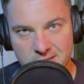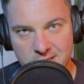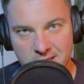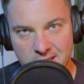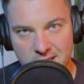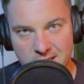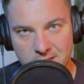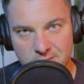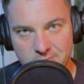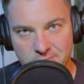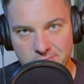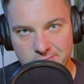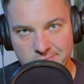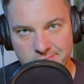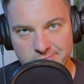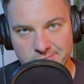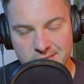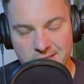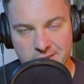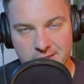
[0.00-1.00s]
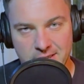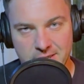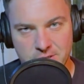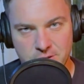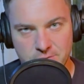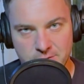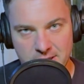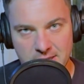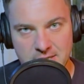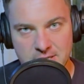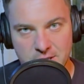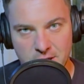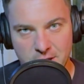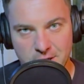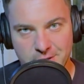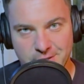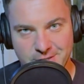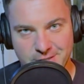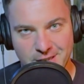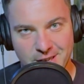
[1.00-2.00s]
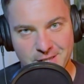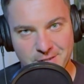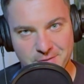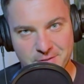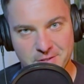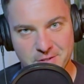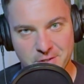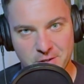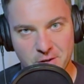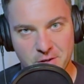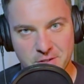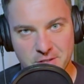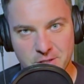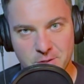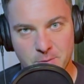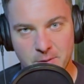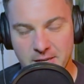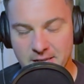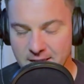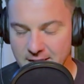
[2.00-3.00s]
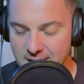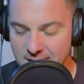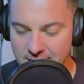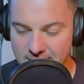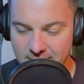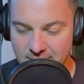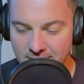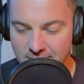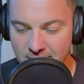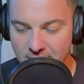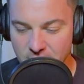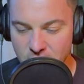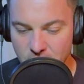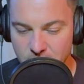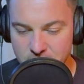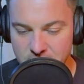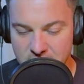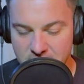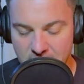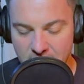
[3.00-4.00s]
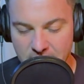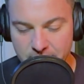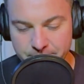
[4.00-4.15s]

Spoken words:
You had to really search for the scores this weekend, and I'll come to that.